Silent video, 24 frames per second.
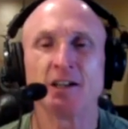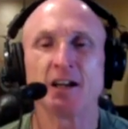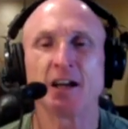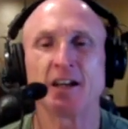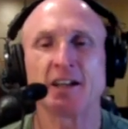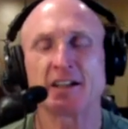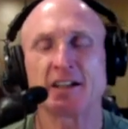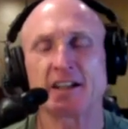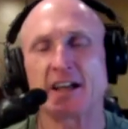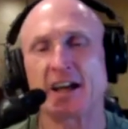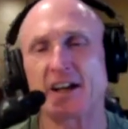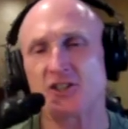And
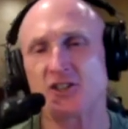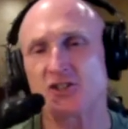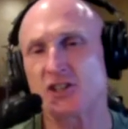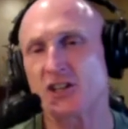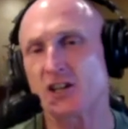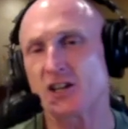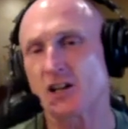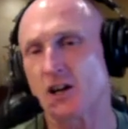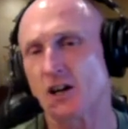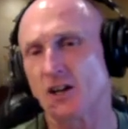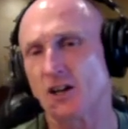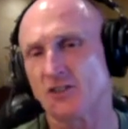it actually
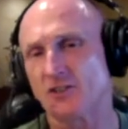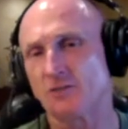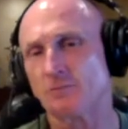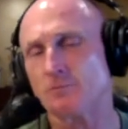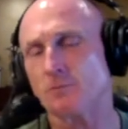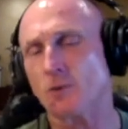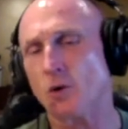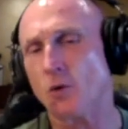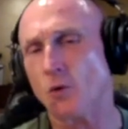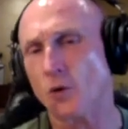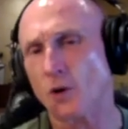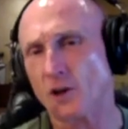costs
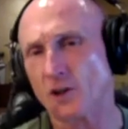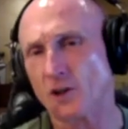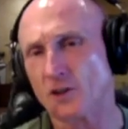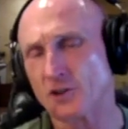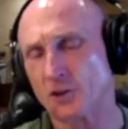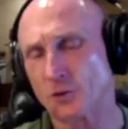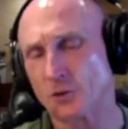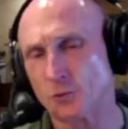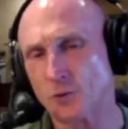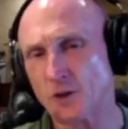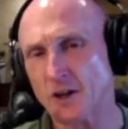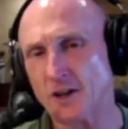more
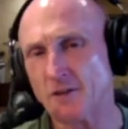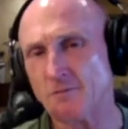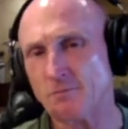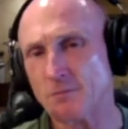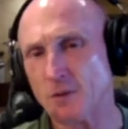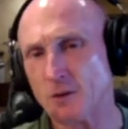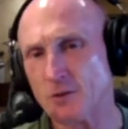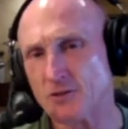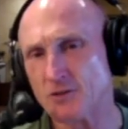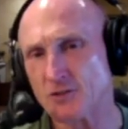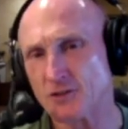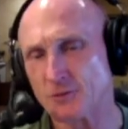to run
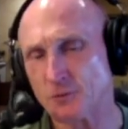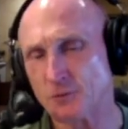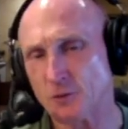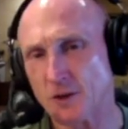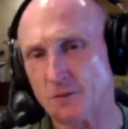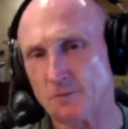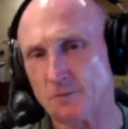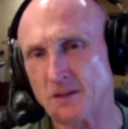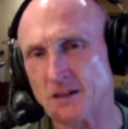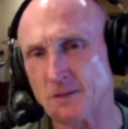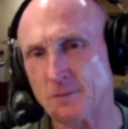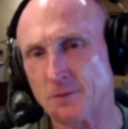most of
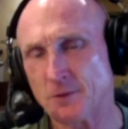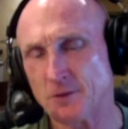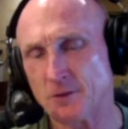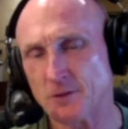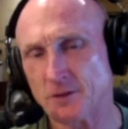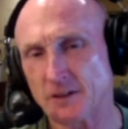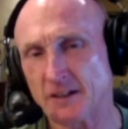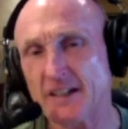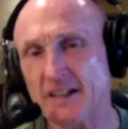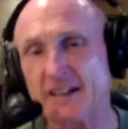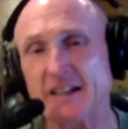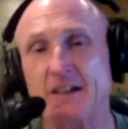what people
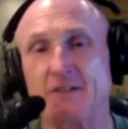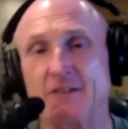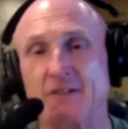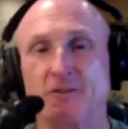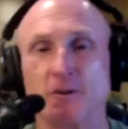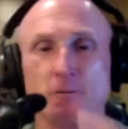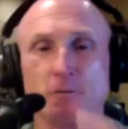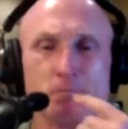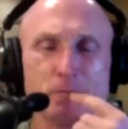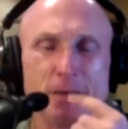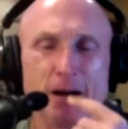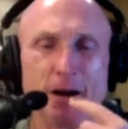eat
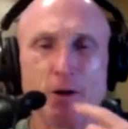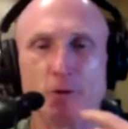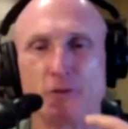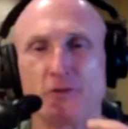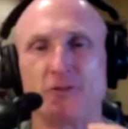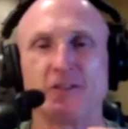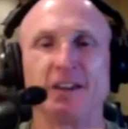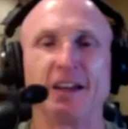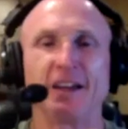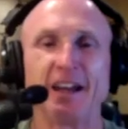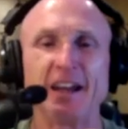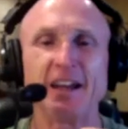from
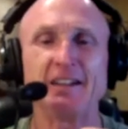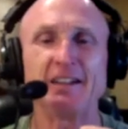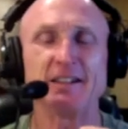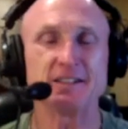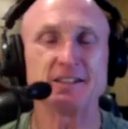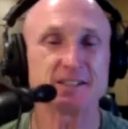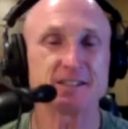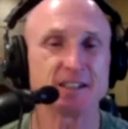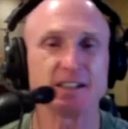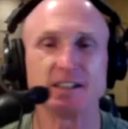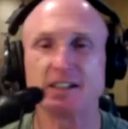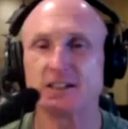mouth to
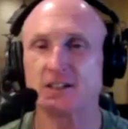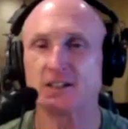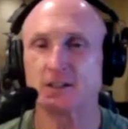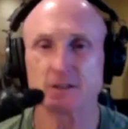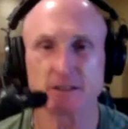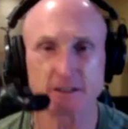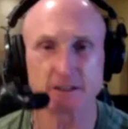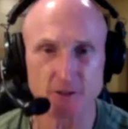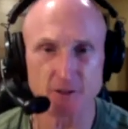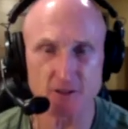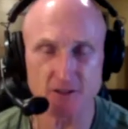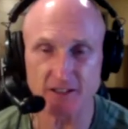anus than it
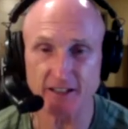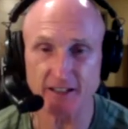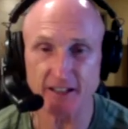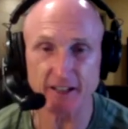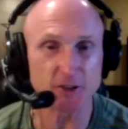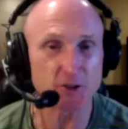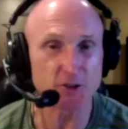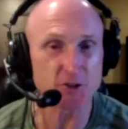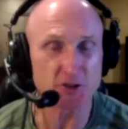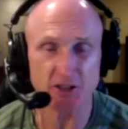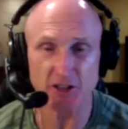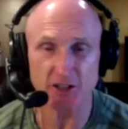delivers in
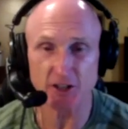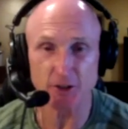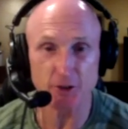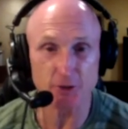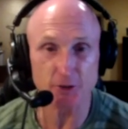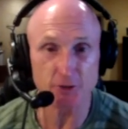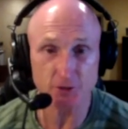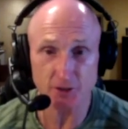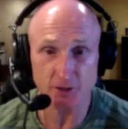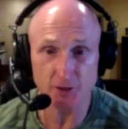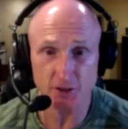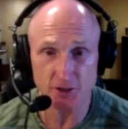energy and
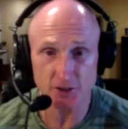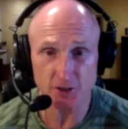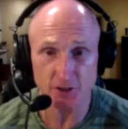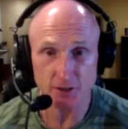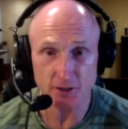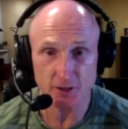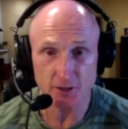nutrition.